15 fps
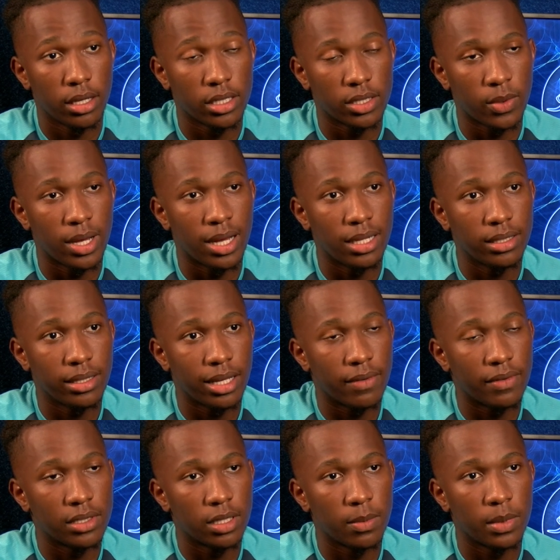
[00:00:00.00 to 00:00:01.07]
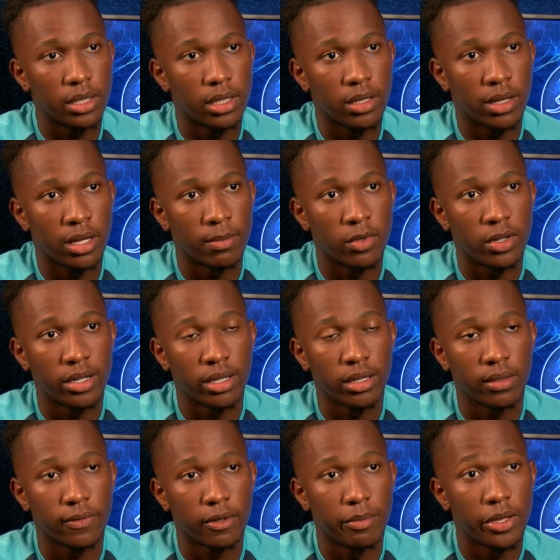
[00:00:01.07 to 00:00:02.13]
I think it's quite handy having someone there that I'm
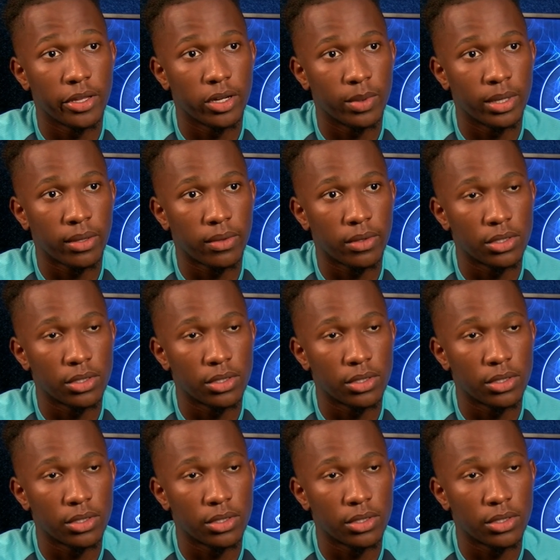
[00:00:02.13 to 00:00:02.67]
already familiar with